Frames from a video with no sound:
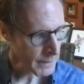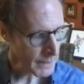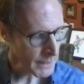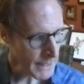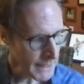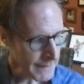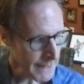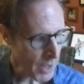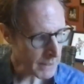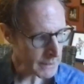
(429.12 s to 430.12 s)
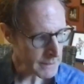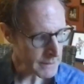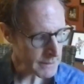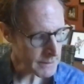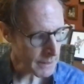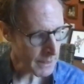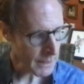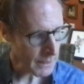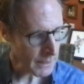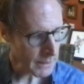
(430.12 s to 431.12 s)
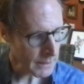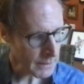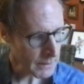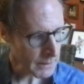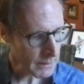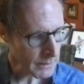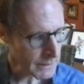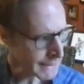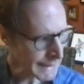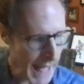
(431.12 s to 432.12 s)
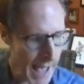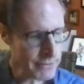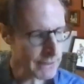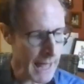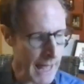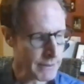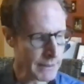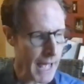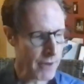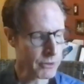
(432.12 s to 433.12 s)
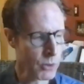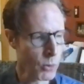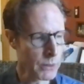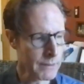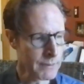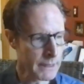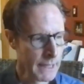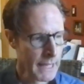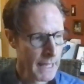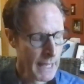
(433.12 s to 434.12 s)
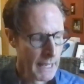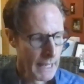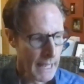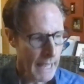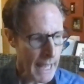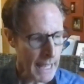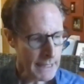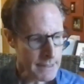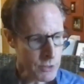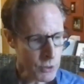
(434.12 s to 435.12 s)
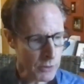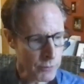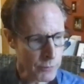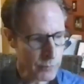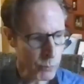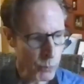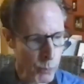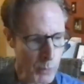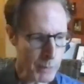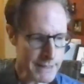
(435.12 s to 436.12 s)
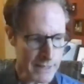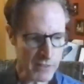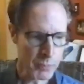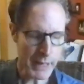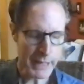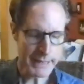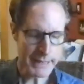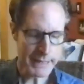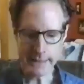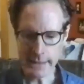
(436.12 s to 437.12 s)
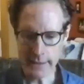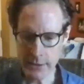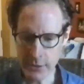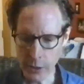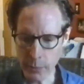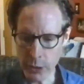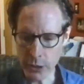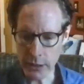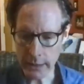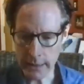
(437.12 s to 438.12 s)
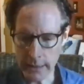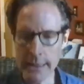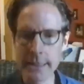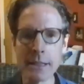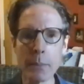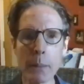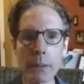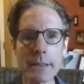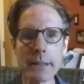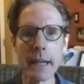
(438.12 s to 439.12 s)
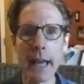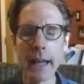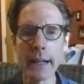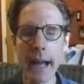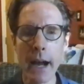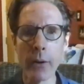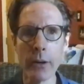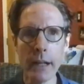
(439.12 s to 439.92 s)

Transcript: In the audience, that laugh and laugh and laugh for the whole evening and sort of put myself by the exit surreptitiously to listen to people as they headed out.